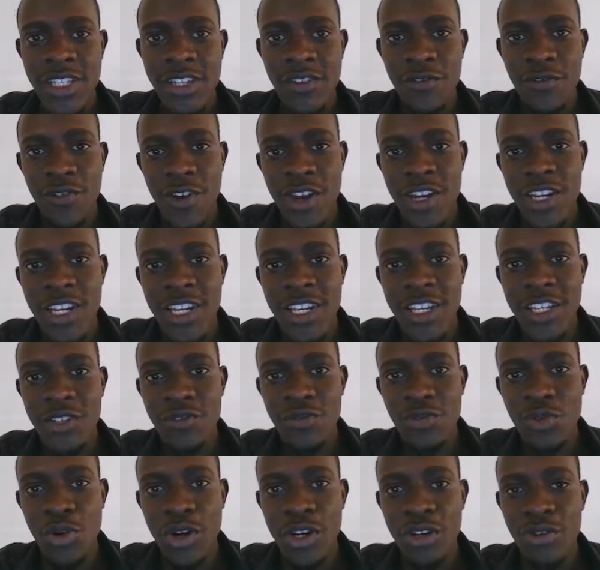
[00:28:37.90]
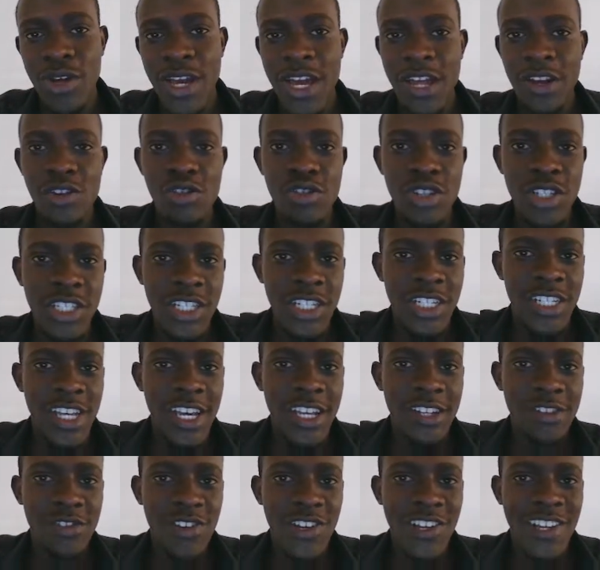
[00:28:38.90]
different links for when we are logged in
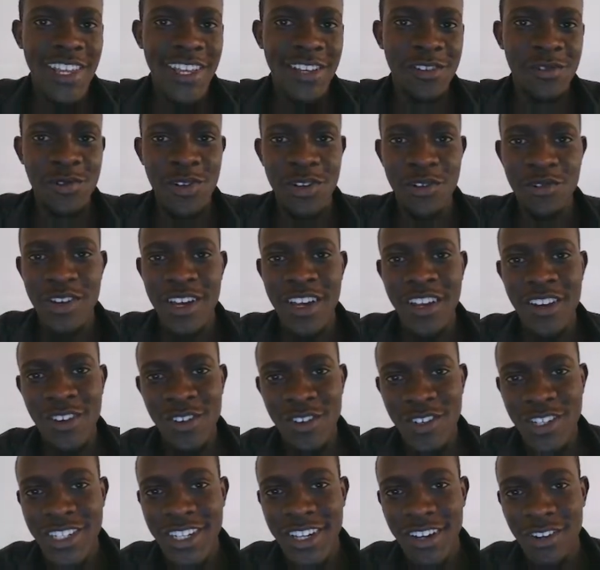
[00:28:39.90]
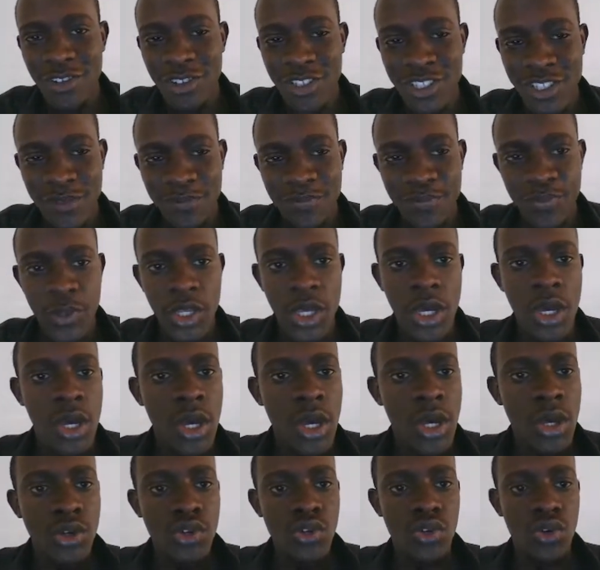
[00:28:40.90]
as well as when we are logged out.
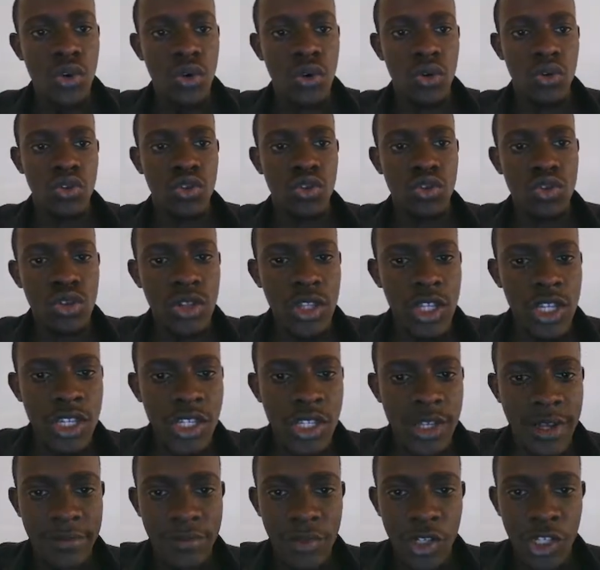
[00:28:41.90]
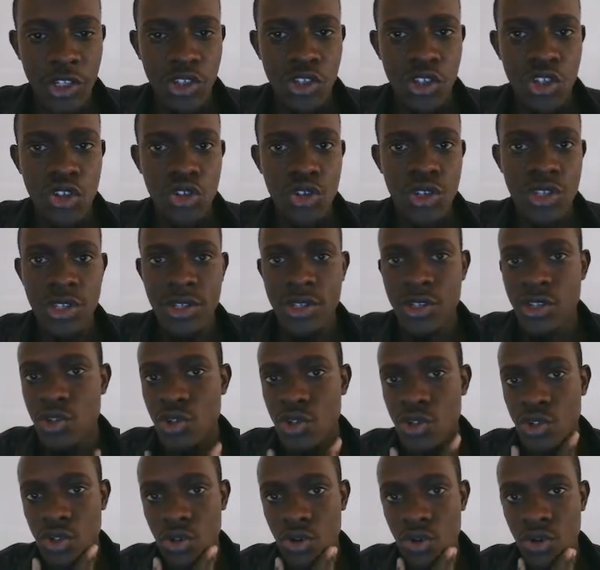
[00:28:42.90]
So to do this, I'm going to use
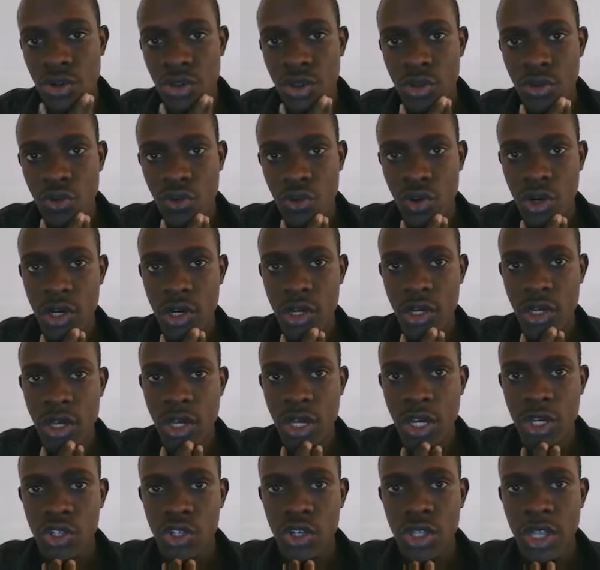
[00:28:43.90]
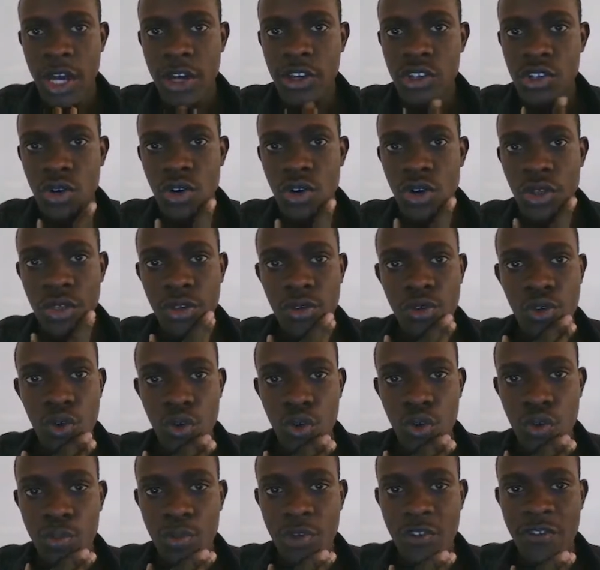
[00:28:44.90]
use auth hook. So the use auth
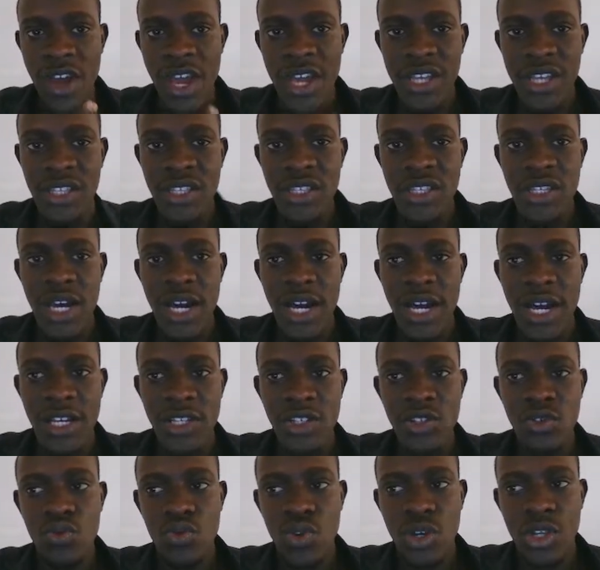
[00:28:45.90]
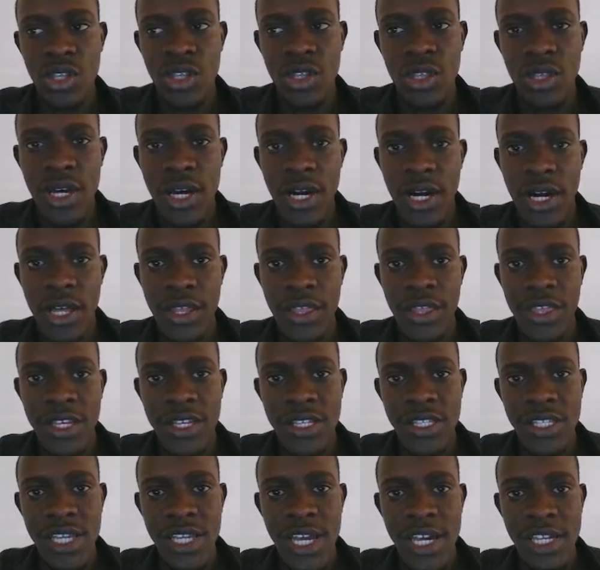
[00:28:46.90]
hook provides us with uh,
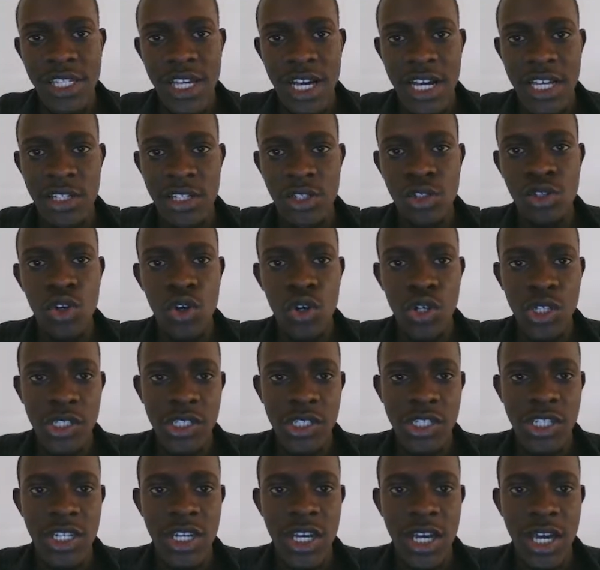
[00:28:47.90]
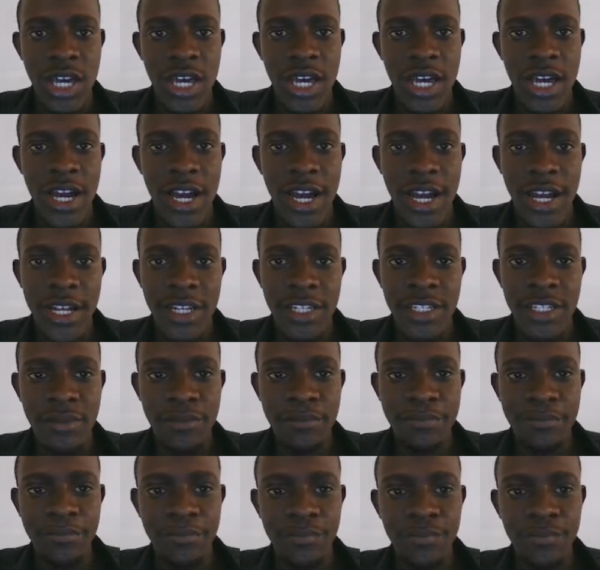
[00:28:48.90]
things such as logged and